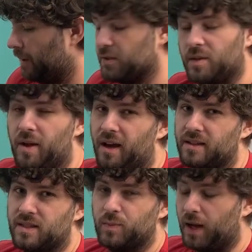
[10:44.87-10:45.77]
which to be
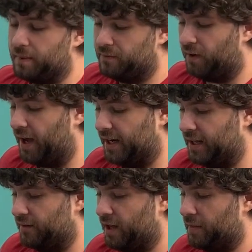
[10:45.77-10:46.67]
honest is probably fine
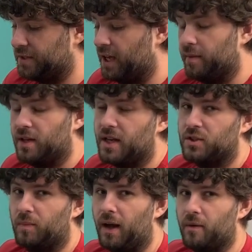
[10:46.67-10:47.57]
given how much
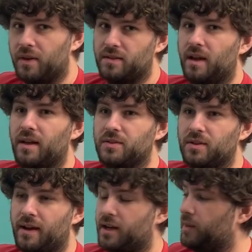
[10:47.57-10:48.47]
computational power this has. You're
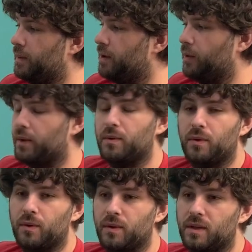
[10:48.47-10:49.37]
not gonna be blowing
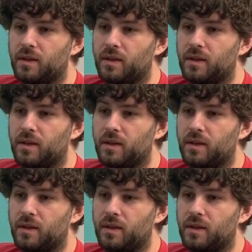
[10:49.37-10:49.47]
through